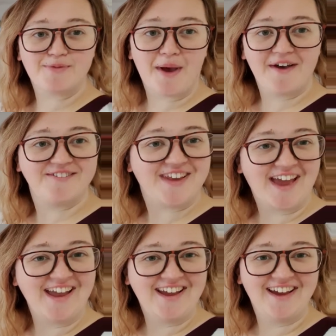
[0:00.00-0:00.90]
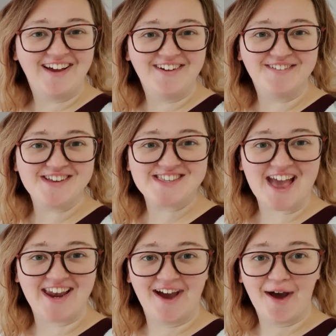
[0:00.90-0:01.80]
birthday. We're
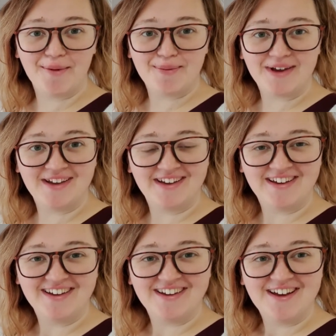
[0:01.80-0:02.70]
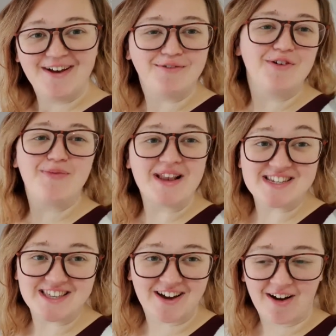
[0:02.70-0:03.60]
setting up. We've been
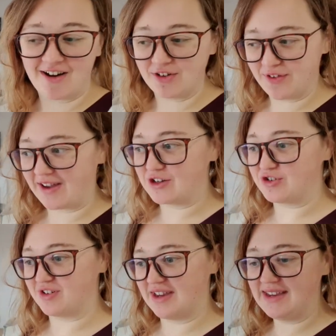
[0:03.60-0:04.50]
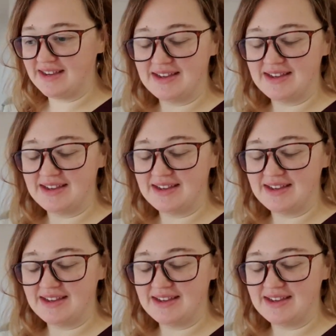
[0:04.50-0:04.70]
to the card factory.